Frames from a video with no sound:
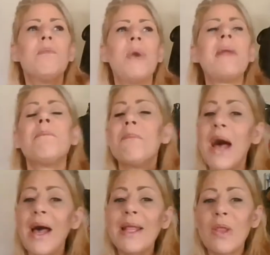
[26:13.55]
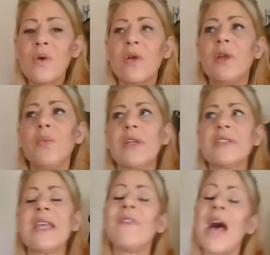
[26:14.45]
But my local
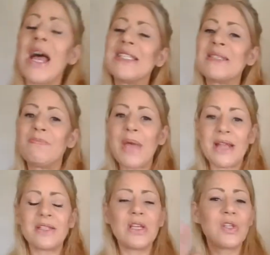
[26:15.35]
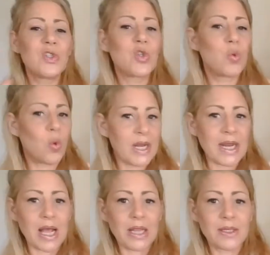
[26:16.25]
Goodwills, if I spend
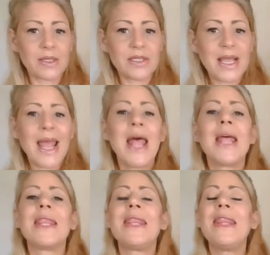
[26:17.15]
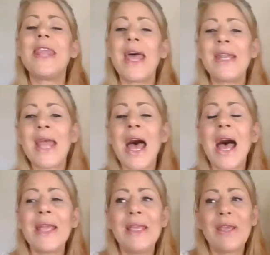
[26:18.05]
$20, then
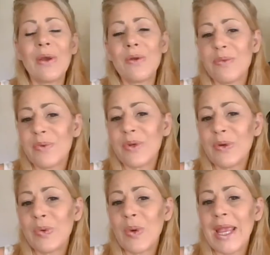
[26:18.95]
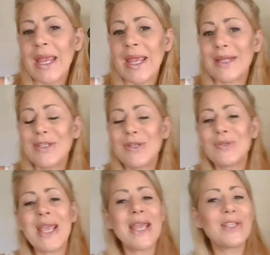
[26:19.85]
I can go through and
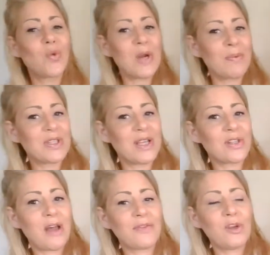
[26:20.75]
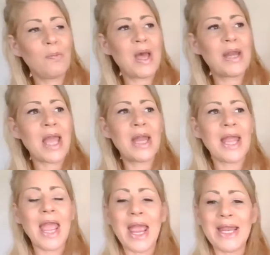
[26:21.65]
use a 20% off coupon on
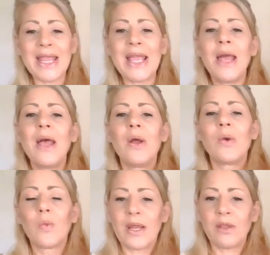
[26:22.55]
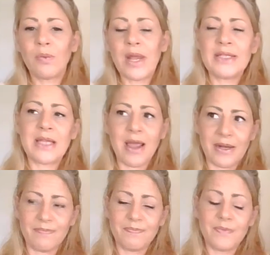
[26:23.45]
any regular priced
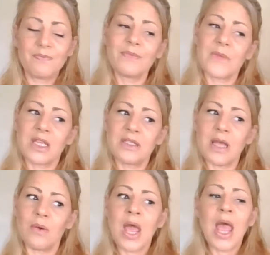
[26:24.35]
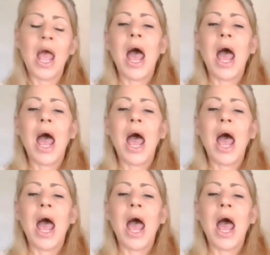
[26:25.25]
item. So